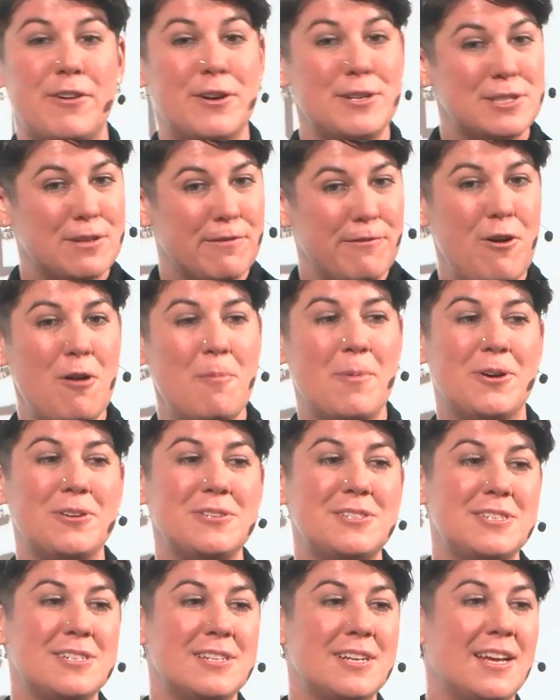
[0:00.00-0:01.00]
first and
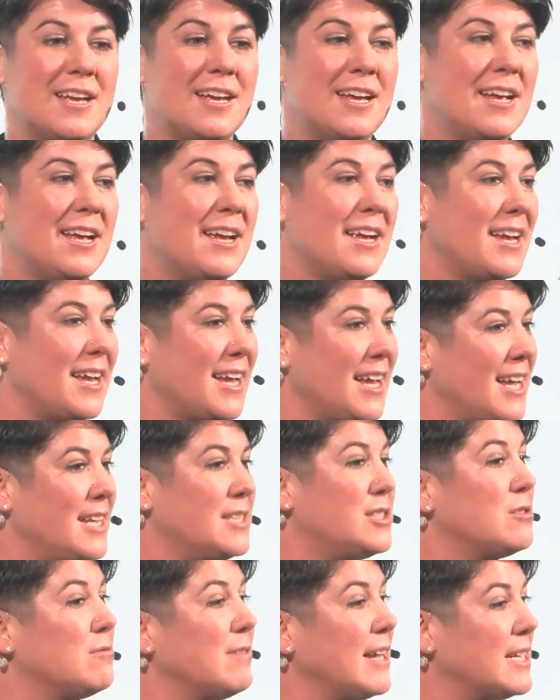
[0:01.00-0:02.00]
foremost, is
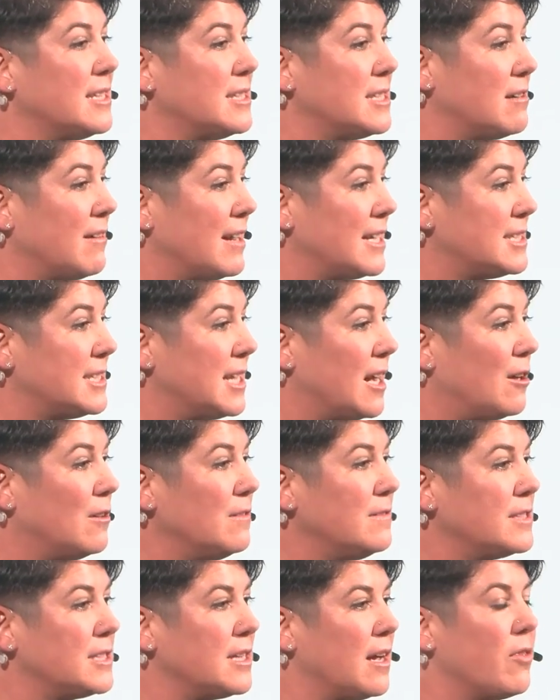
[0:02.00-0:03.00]
to reconsider
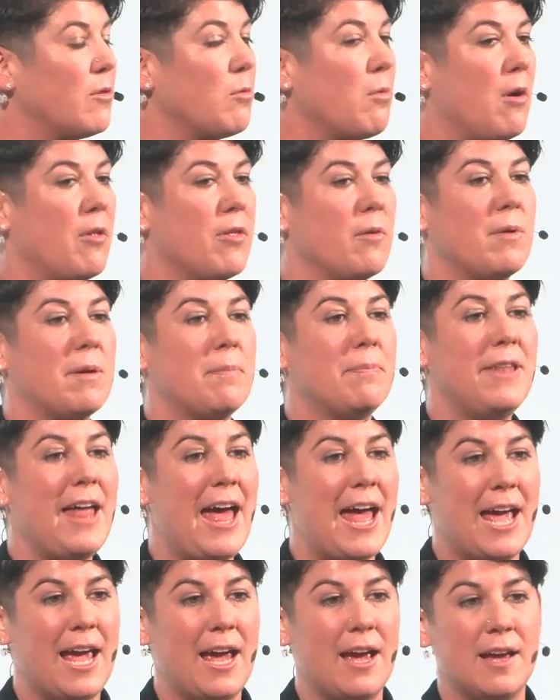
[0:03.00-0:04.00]
ourselves and the role that we
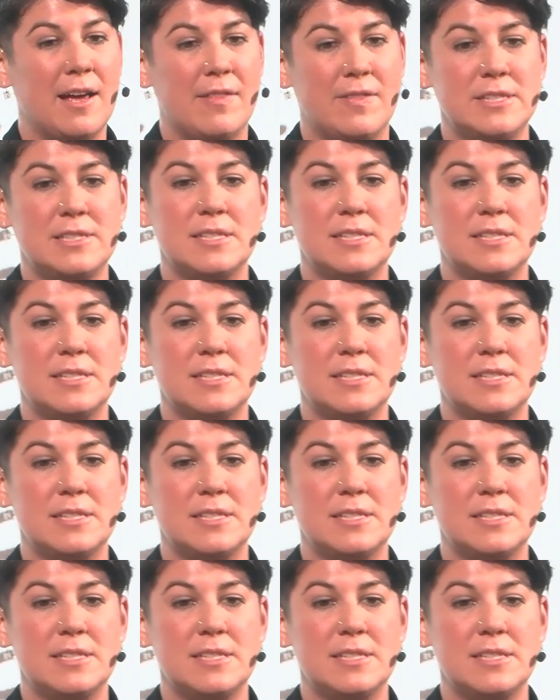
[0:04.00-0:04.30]
play in the